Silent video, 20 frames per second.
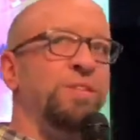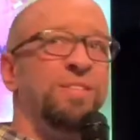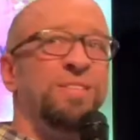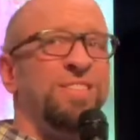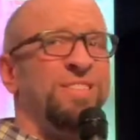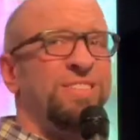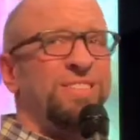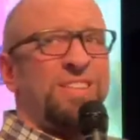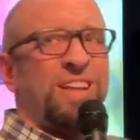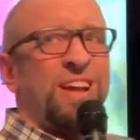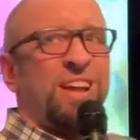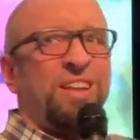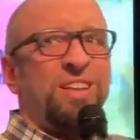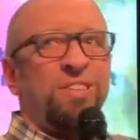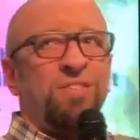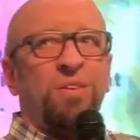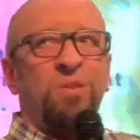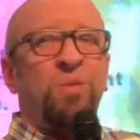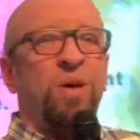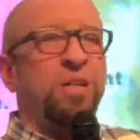This is
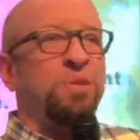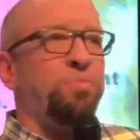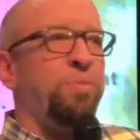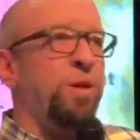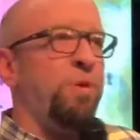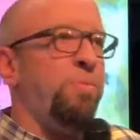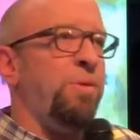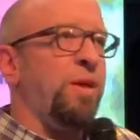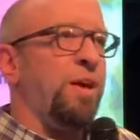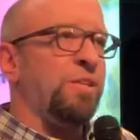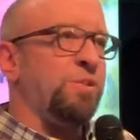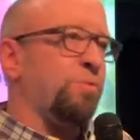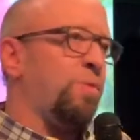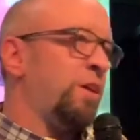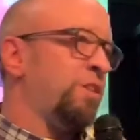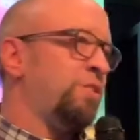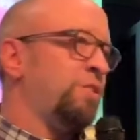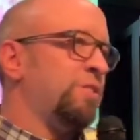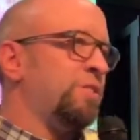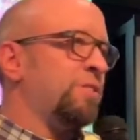scientific. Watch PBS,
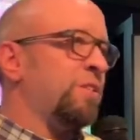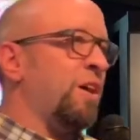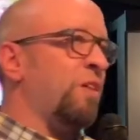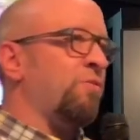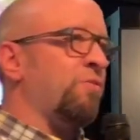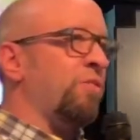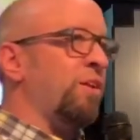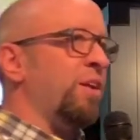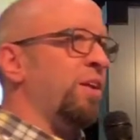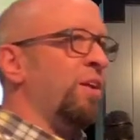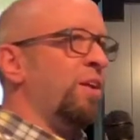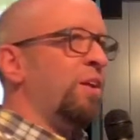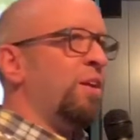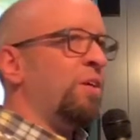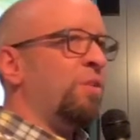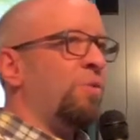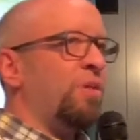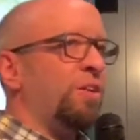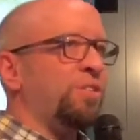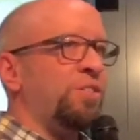watch Discovery,
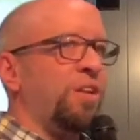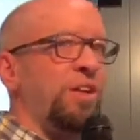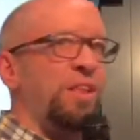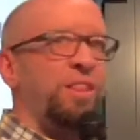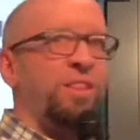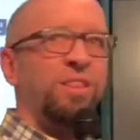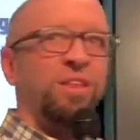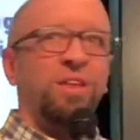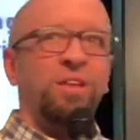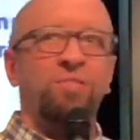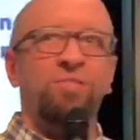watch anything.